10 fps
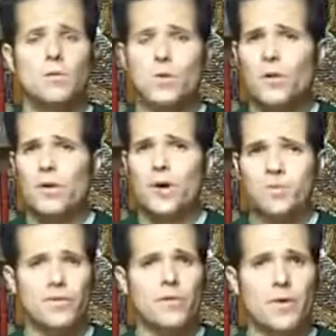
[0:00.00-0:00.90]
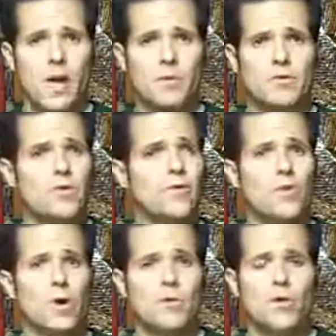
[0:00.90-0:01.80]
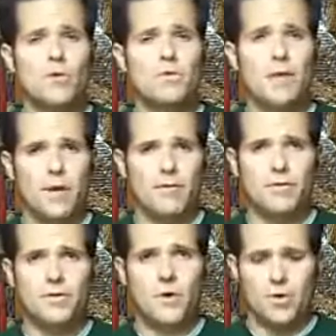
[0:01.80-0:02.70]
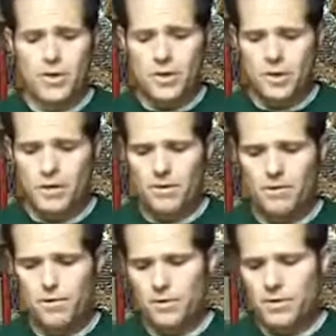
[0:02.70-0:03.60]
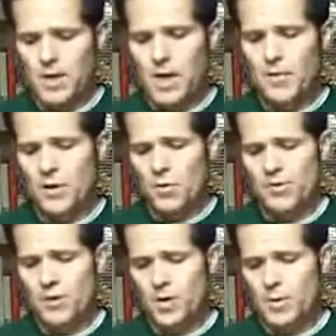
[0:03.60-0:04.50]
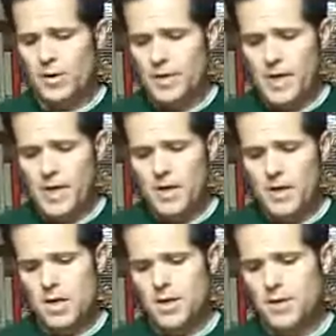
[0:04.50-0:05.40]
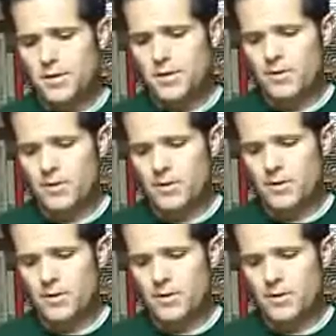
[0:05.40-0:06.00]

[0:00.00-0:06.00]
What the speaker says: welcome to another episode of Comics Review. I'm your host, Kevin Starkey. The first comic I want to talk about today is